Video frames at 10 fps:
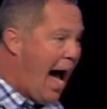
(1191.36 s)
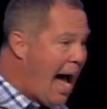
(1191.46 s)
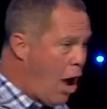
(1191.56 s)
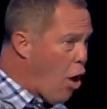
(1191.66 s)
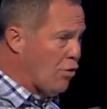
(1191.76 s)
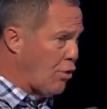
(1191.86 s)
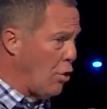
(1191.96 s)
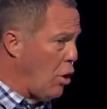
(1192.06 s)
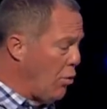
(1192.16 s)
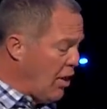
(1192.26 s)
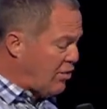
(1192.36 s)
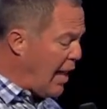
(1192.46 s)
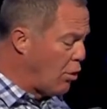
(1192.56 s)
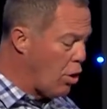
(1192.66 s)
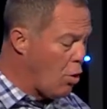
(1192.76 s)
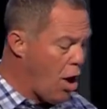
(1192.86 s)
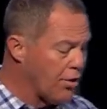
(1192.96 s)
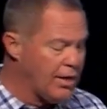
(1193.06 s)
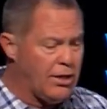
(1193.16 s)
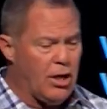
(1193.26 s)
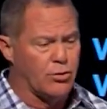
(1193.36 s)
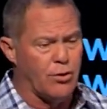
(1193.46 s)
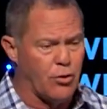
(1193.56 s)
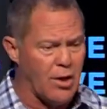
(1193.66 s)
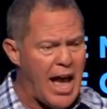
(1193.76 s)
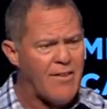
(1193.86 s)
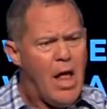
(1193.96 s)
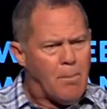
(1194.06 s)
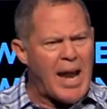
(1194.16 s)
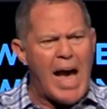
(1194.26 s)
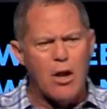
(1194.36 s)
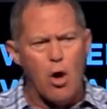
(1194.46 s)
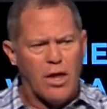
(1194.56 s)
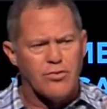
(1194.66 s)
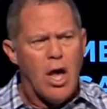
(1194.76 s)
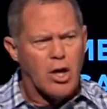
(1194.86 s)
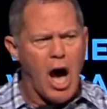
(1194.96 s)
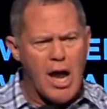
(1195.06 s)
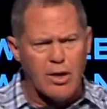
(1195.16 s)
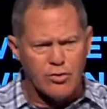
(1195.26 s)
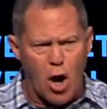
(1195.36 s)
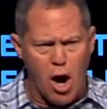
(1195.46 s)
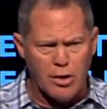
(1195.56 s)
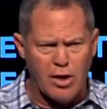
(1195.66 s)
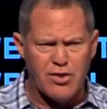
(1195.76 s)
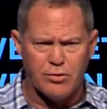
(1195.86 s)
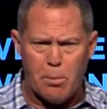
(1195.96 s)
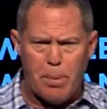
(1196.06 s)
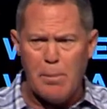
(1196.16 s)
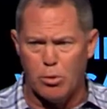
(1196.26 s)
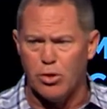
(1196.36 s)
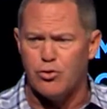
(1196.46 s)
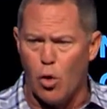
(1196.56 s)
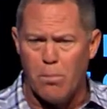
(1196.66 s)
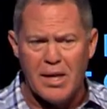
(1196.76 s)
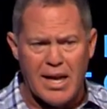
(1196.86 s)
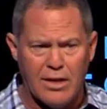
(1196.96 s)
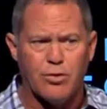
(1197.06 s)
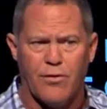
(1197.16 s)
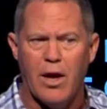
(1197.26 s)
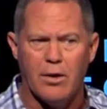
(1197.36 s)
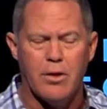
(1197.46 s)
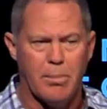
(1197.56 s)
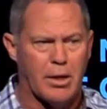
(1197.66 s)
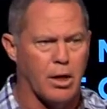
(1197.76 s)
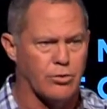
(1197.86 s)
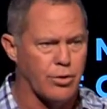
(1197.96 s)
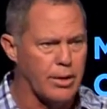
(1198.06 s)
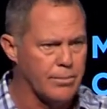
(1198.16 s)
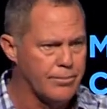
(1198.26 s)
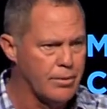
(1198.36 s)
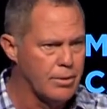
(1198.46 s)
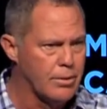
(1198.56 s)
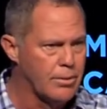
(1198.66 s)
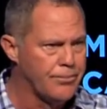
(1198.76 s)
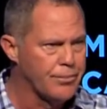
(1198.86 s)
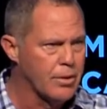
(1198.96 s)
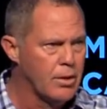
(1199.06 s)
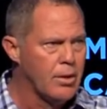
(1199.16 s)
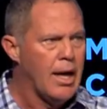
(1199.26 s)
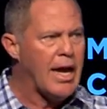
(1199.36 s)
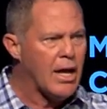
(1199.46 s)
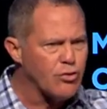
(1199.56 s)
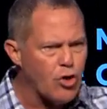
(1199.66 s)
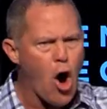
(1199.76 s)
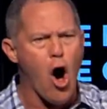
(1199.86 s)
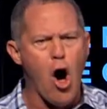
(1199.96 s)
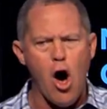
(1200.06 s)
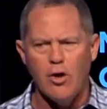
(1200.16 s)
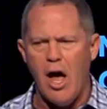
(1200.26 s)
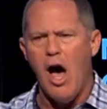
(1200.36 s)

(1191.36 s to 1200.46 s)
I also know this. I don't know all the details of your life, but I know this. God has called us as a people to storm the gates of hell in the big country. He has called